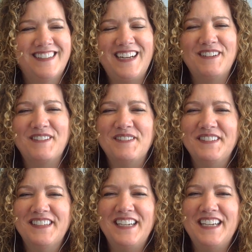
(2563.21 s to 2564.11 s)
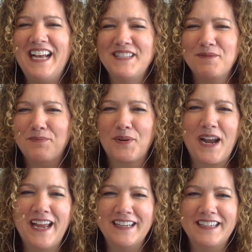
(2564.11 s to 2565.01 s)
it has a
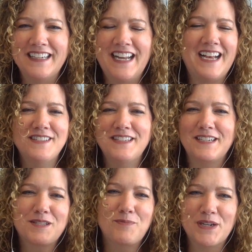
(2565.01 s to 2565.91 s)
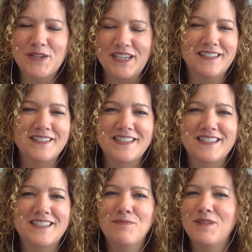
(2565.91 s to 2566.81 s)
brand. It has an experience.
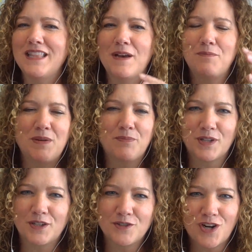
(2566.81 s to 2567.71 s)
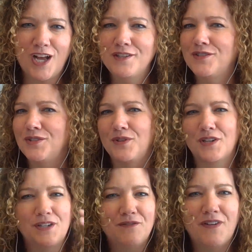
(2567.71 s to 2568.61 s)
It's something that people are drawn to.
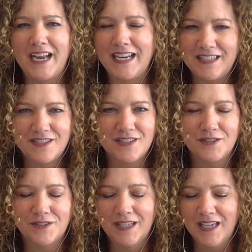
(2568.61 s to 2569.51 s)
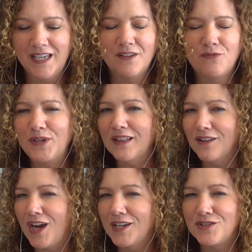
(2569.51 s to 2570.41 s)
They're inviting to. If we
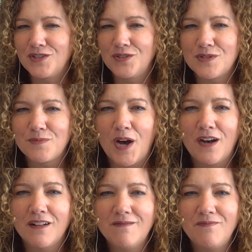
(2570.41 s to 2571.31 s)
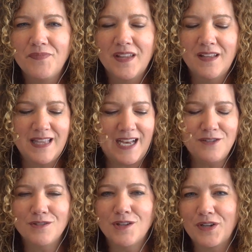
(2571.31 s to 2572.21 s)
launch too small, that
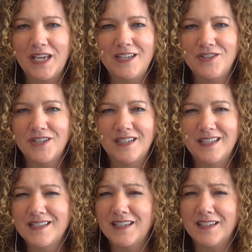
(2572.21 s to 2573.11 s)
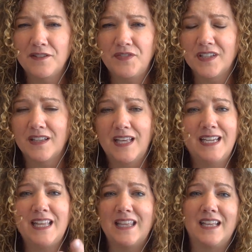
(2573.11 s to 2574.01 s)
new location isn't going to feel
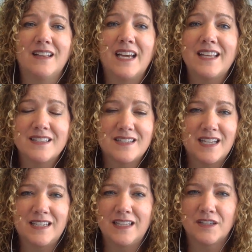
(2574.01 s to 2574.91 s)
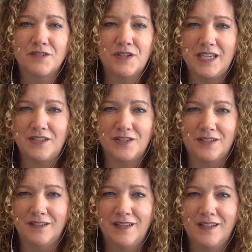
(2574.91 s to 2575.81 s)
anything like the sending
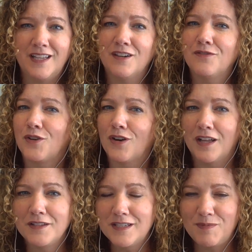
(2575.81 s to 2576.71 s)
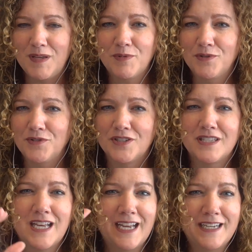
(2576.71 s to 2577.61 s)
location. Therefore, all these people who
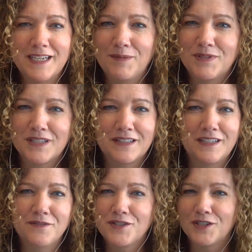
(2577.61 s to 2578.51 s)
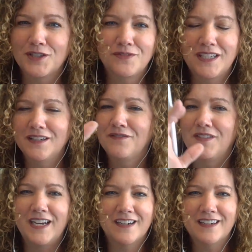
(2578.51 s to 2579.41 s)
just signed up to live, serve, give
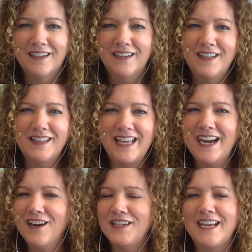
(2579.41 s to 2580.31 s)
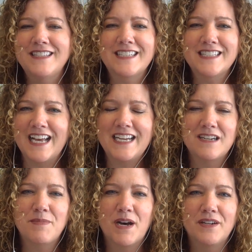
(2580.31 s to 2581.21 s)
there, they aren't as
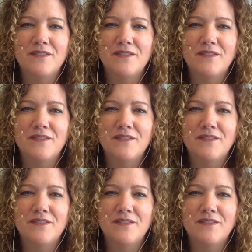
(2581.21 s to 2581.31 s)
excited about